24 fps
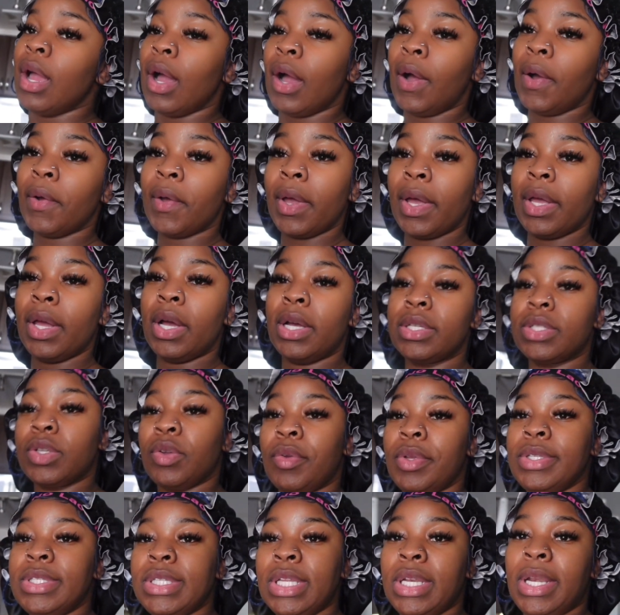Okay, y'all,
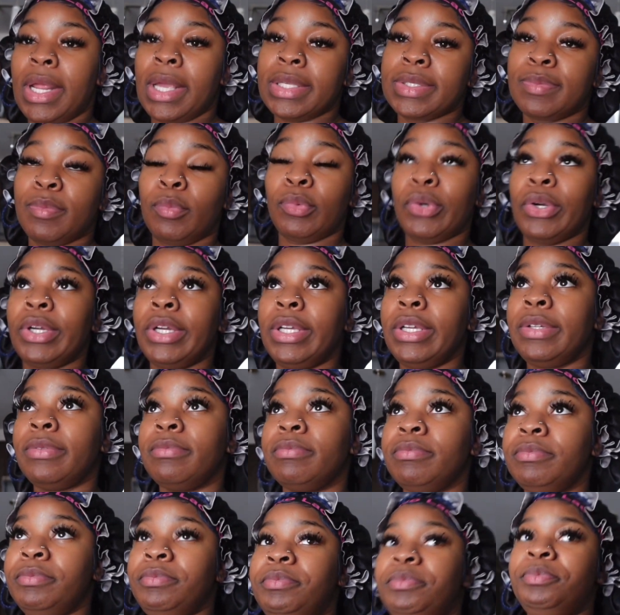so it's the next morning.
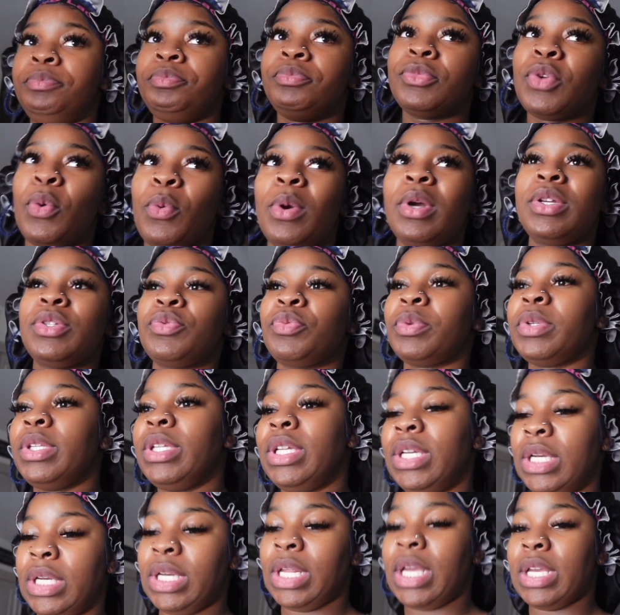Well, it's
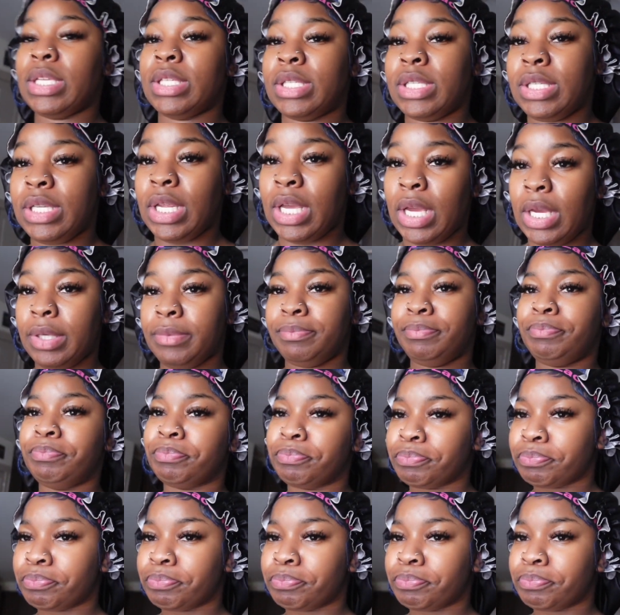really the next day.